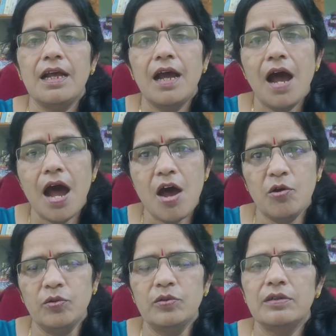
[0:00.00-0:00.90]

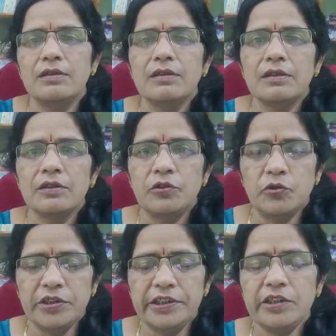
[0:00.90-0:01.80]
how to
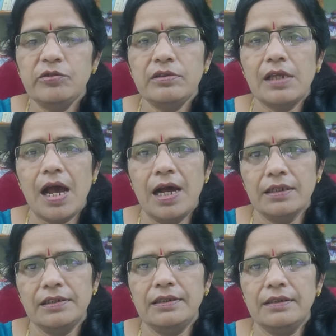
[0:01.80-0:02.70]
reduce
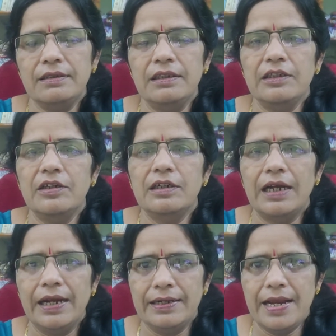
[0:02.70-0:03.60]
ashakti or
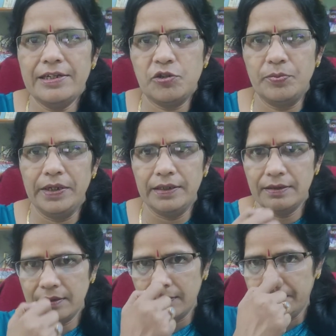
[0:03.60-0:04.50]

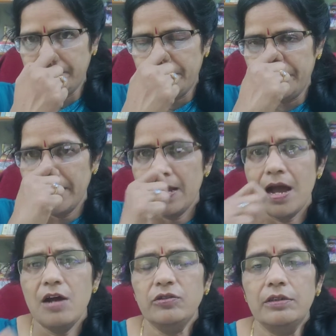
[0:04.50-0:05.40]
attachment,
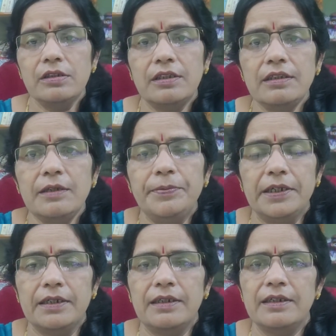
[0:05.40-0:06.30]
how the Sthita
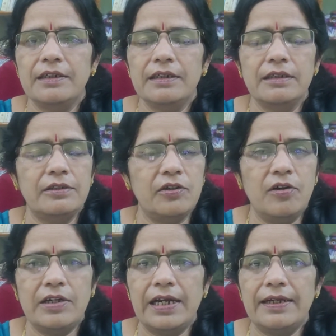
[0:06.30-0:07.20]
Prajna is
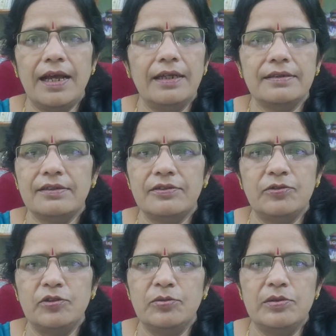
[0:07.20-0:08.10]
not attached to
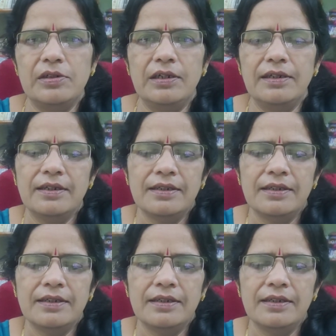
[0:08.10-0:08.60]
the world.